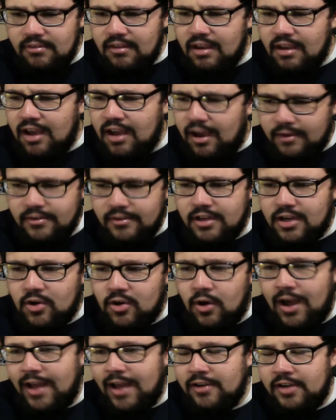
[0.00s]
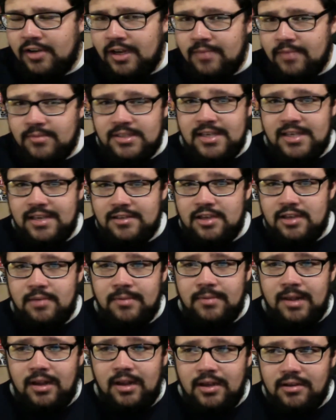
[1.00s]
I'm gonna go out on a limb and say it's gonna
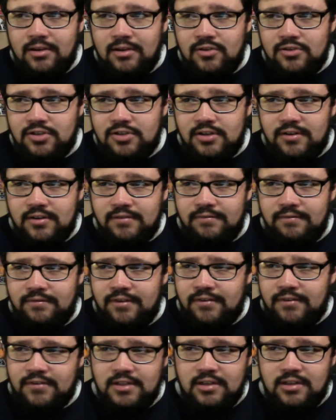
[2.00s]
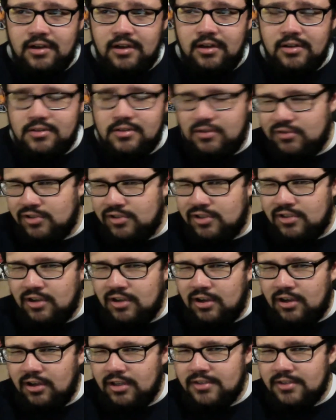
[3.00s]
be like hundred and fifty dollars, hundred
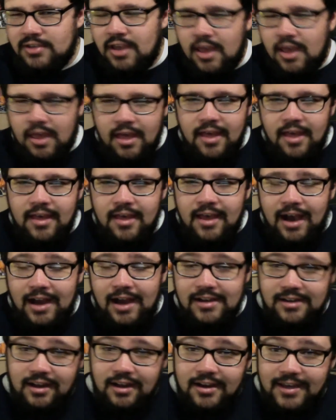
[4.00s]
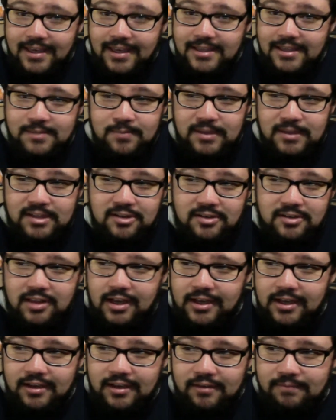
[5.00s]
dollars. I'd like it to be just
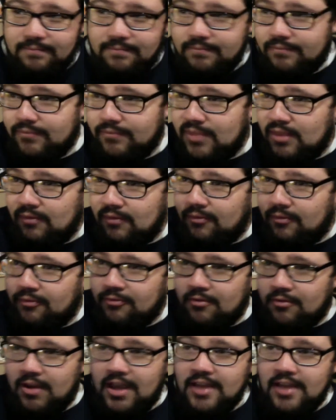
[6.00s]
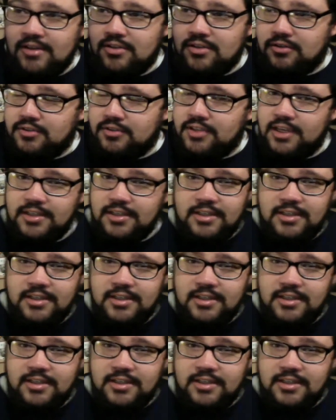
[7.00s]
like a three inch or six